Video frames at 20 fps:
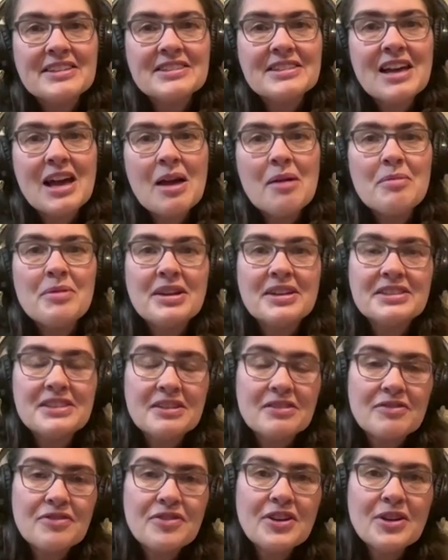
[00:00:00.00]
at the time
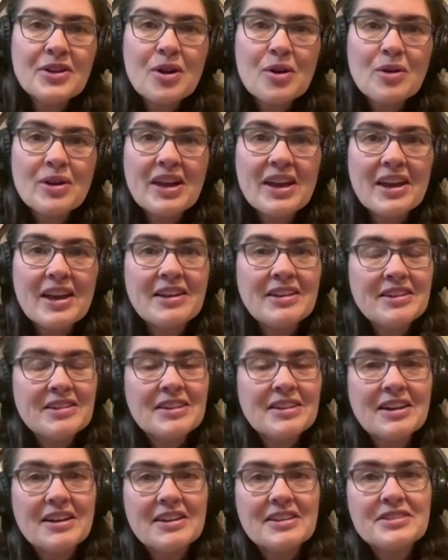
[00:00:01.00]
and it didn't feel
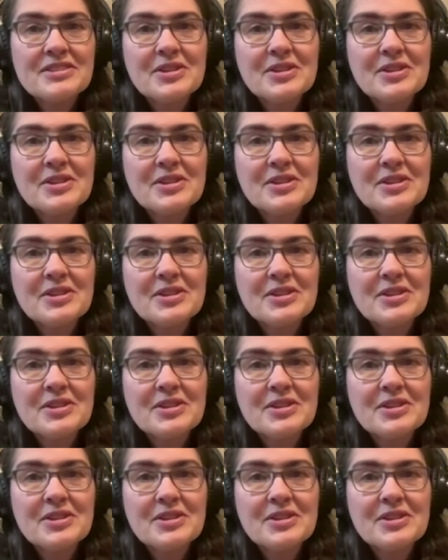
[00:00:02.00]
okay.